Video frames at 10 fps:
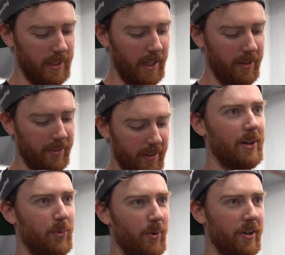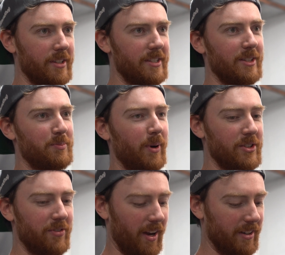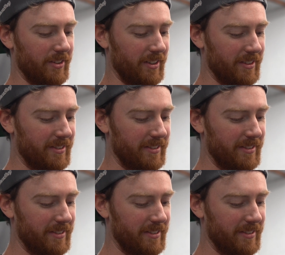Ethan, what is his punch factor?